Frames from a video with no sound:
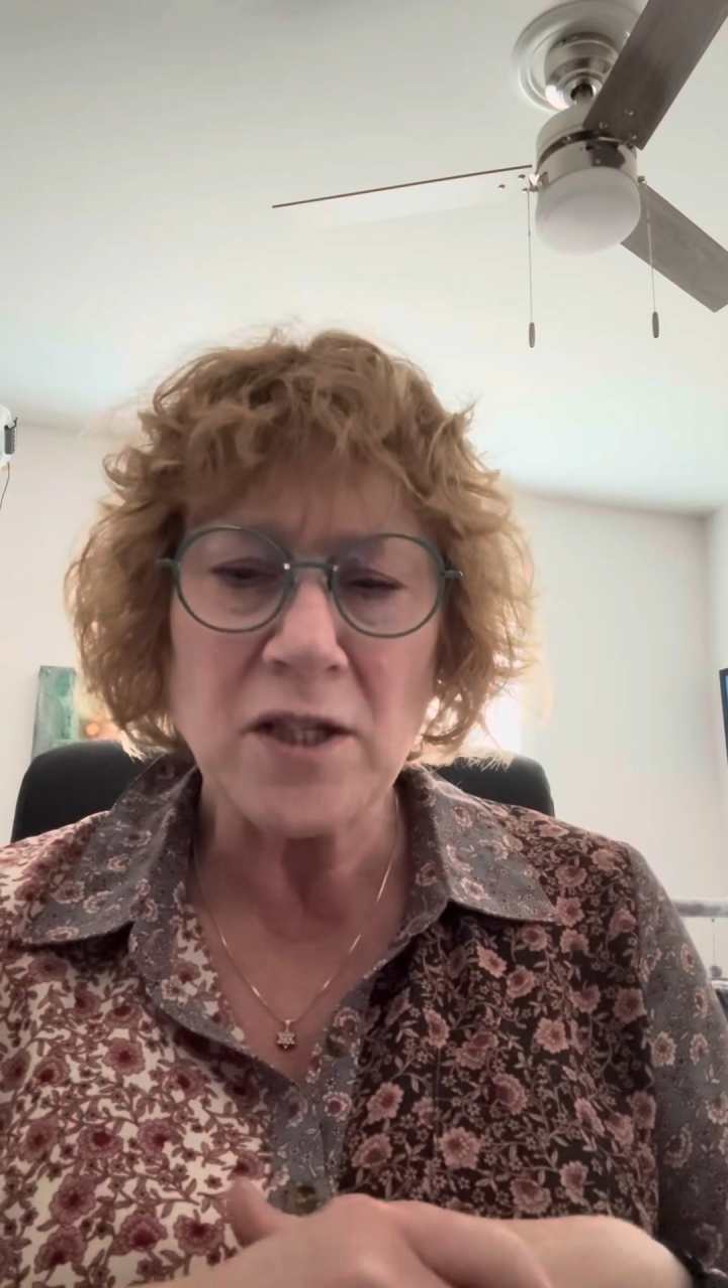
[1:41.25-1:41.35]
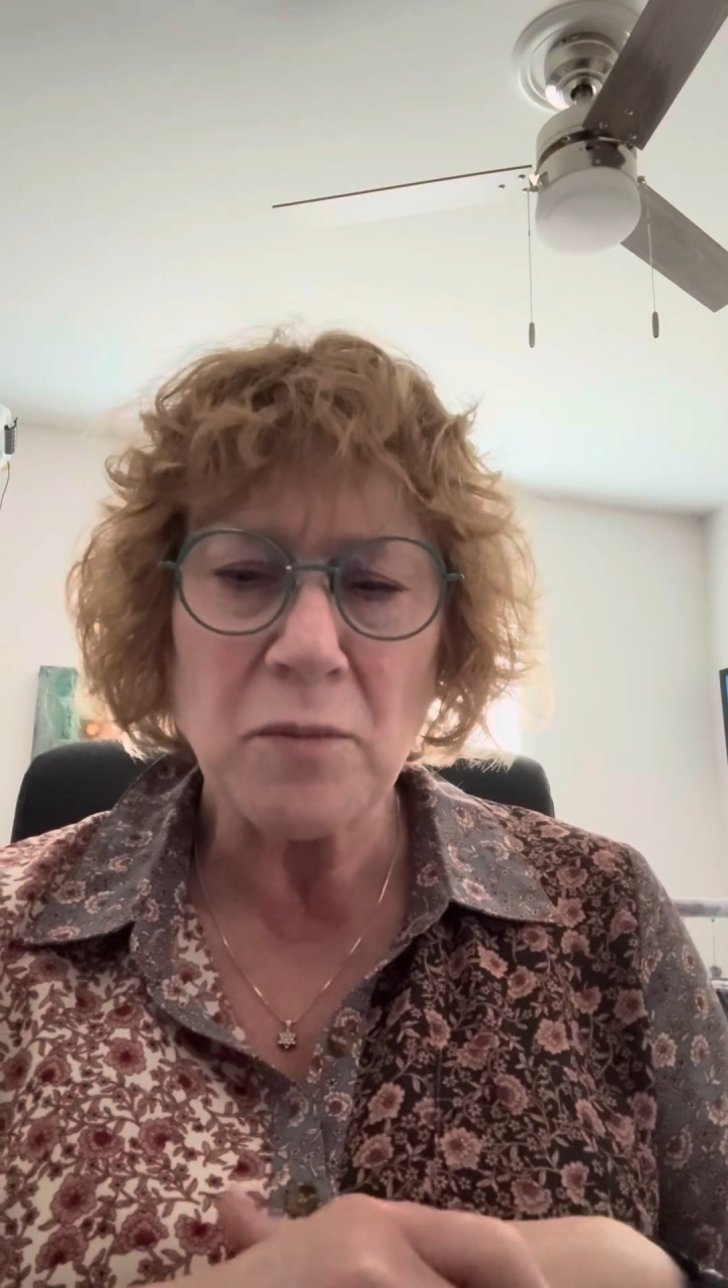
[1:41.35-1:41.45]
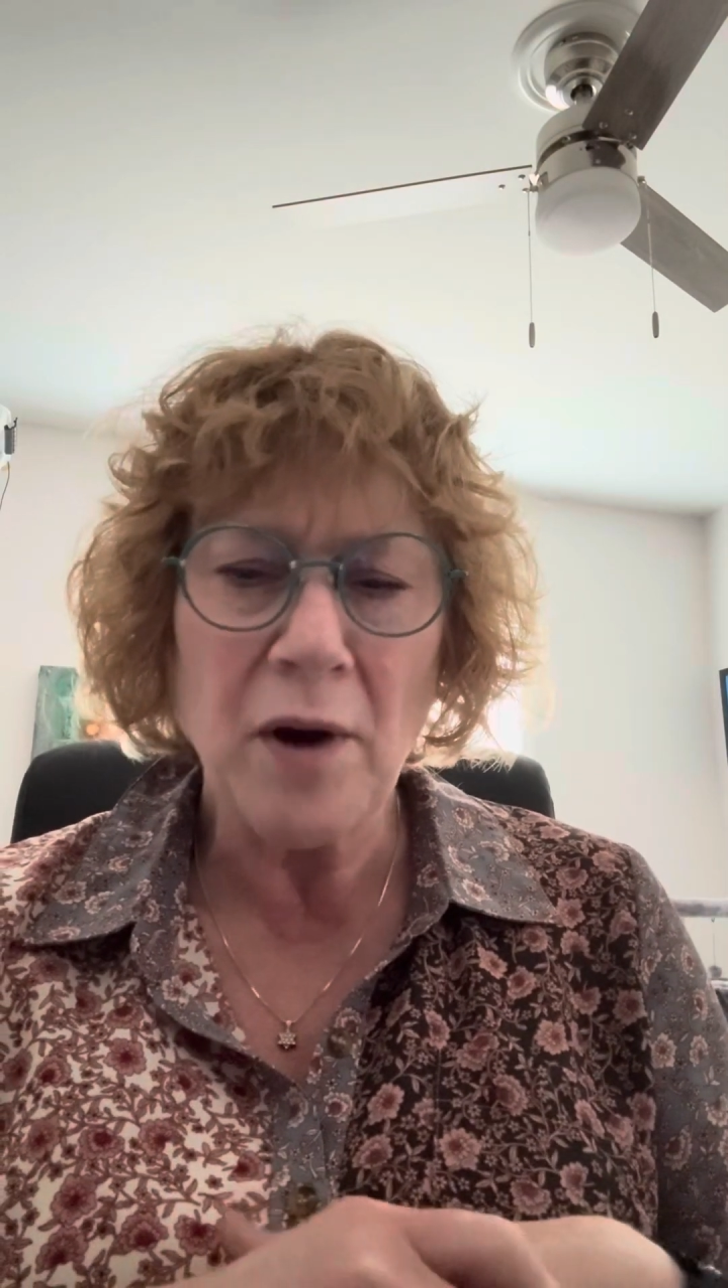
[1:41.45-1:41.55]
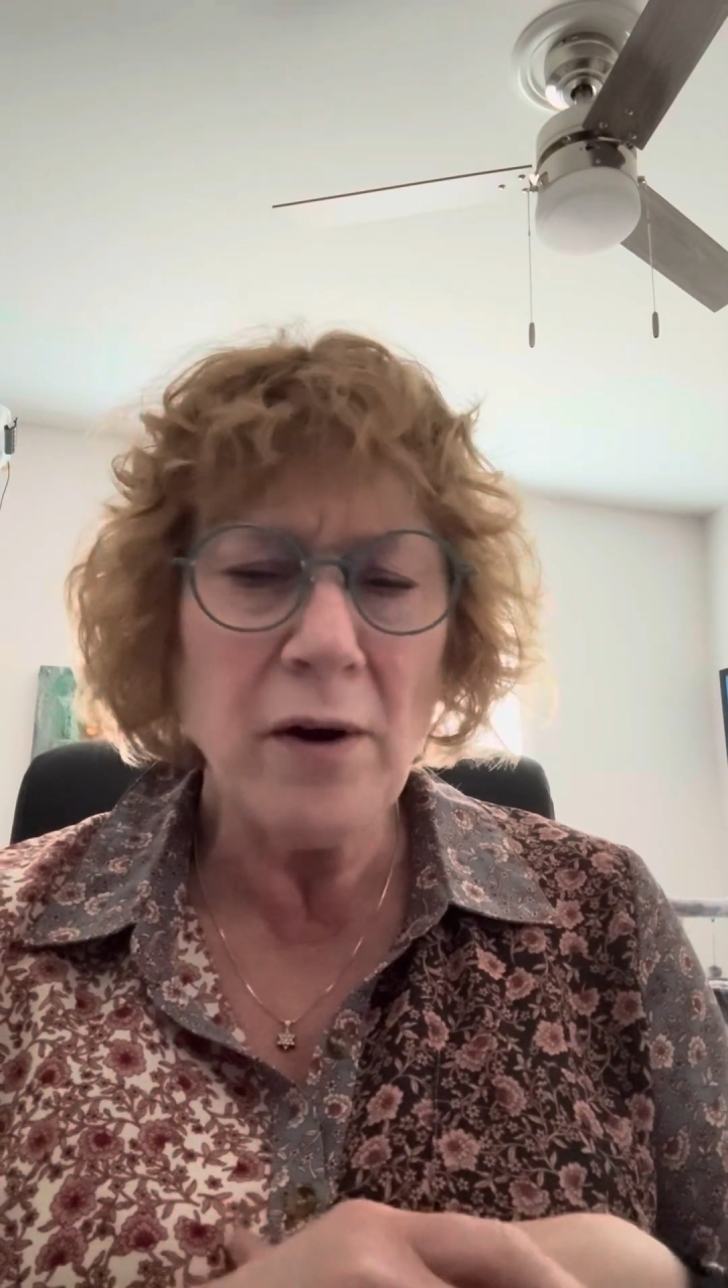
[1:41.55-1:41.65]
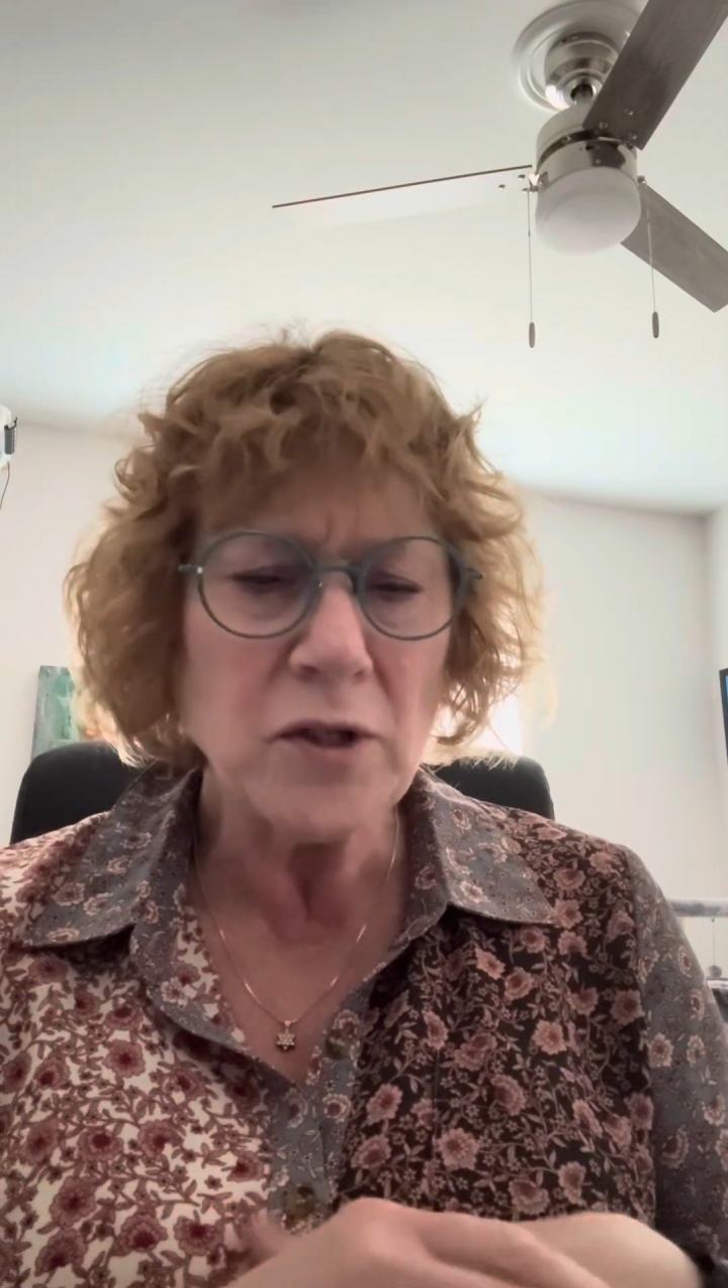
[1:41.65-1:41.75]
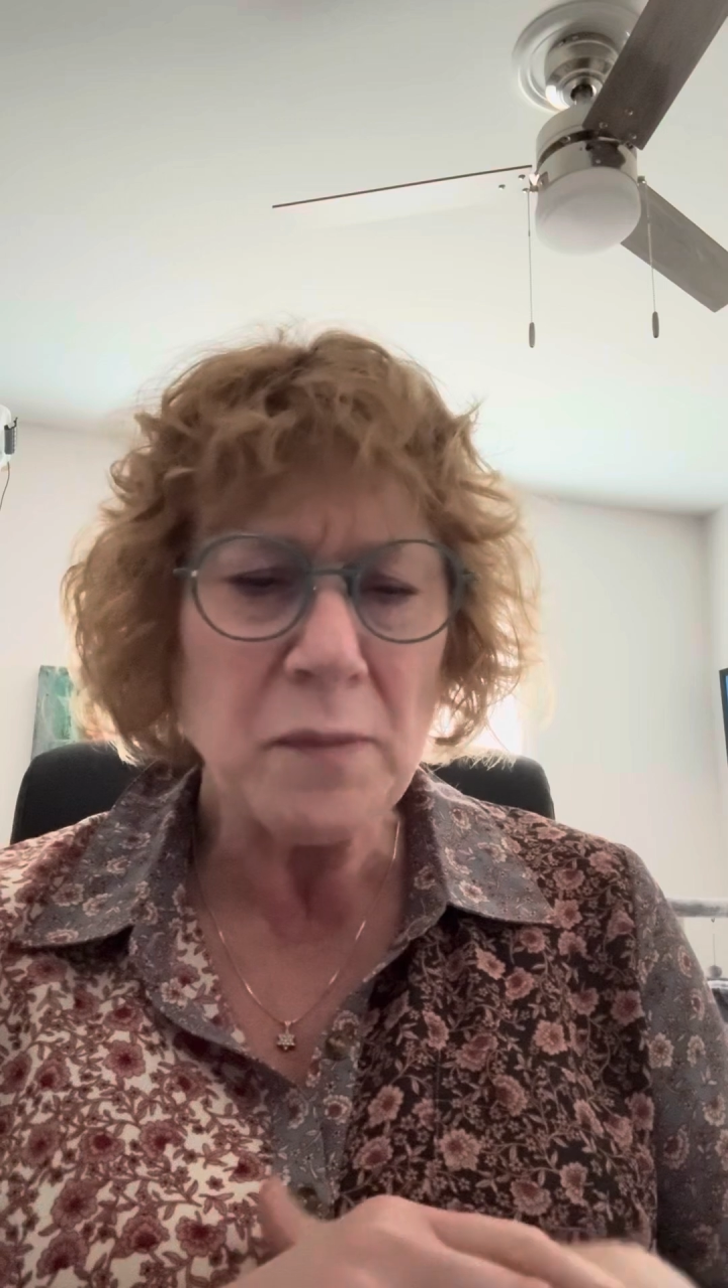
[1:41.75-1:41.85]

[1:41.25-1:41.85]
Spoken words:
approach